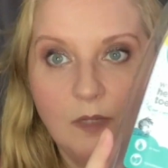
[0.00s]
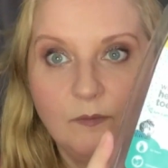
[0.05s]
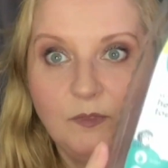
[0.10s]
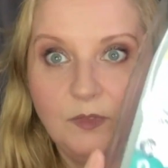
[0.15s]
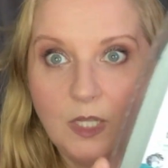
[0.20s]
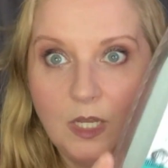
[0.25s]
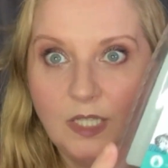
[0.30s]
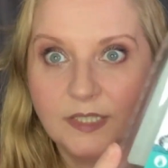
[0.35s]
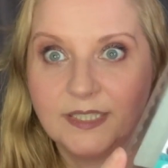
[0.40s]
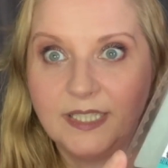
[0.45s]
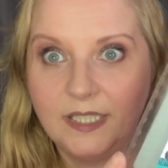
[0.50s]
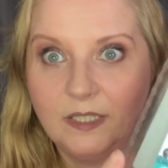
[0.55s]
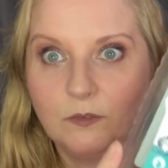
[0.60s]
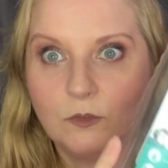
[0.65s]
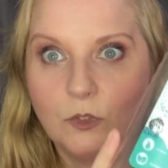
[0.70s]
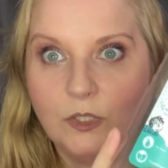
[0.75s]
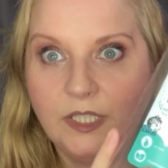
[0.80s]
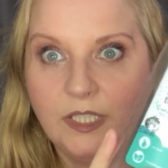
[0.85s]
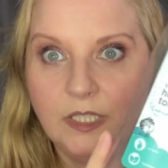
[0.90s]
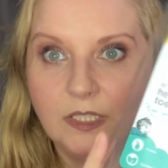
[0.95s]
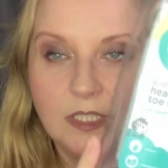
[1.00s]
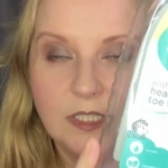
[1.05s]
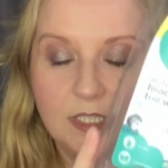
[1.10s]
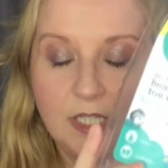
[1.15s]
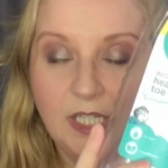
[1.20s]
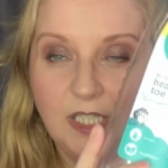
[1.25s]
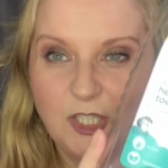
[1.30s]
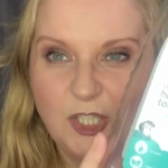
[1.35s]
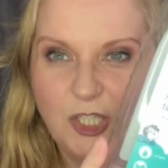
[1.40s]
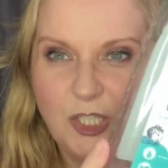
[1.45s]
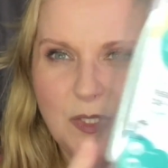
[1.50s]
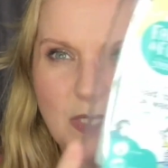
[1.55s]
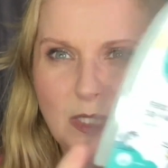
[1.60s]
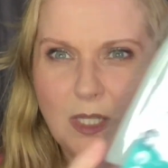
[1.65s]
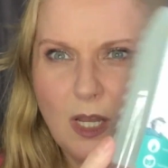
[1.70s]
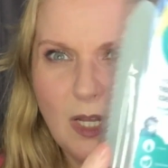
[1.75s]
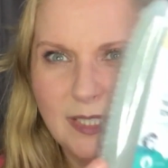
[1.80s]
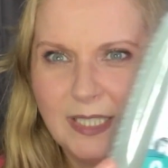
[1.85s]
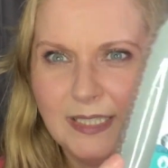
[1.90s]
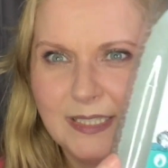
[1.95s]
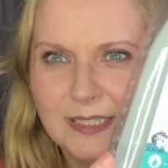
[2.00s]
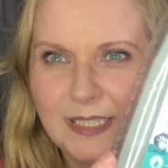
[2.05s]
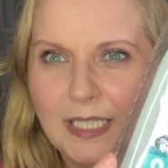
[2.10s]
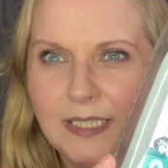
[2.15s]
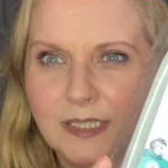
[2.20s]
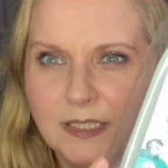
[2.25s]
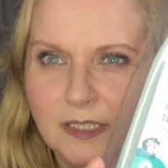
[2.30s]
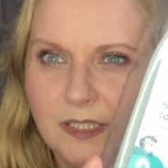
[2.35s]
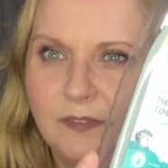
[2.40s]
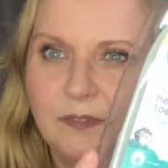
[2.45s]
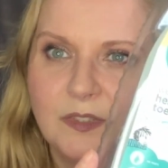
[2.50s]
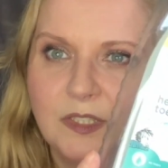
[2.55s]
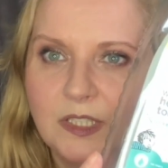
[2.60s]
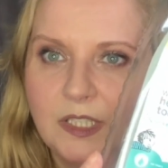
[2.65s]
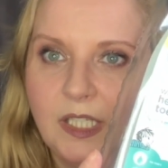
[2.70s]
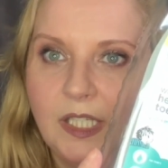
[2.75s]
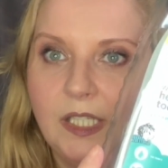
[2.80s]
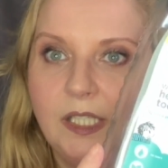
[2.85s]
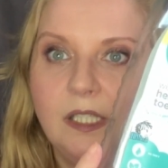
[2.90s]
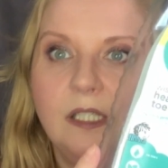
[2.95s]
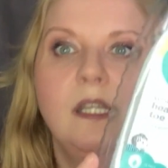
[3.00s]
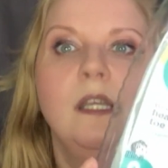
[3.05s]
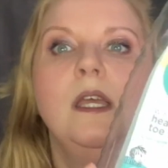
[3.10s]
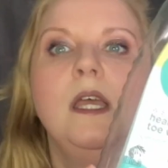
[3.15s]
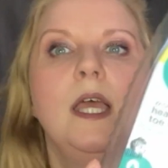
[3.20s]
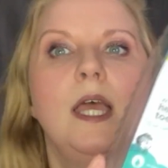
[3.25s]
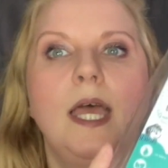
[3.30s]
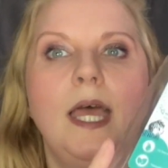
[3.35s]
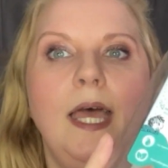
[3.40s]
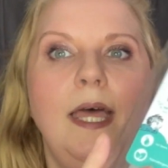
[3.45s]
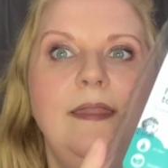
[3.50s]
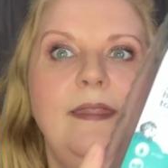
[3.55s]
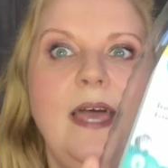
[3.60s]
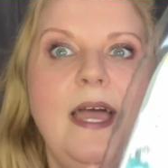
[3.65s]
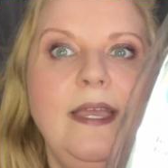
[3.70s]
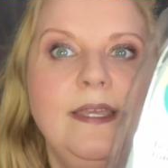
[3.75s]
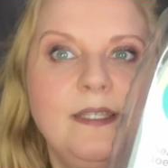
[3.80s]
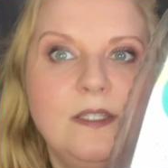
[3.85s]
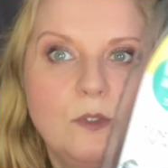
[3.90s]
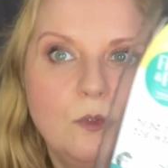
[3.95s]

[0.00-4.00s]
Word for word: like i said i've got it itchy like i get sensitive skin and that is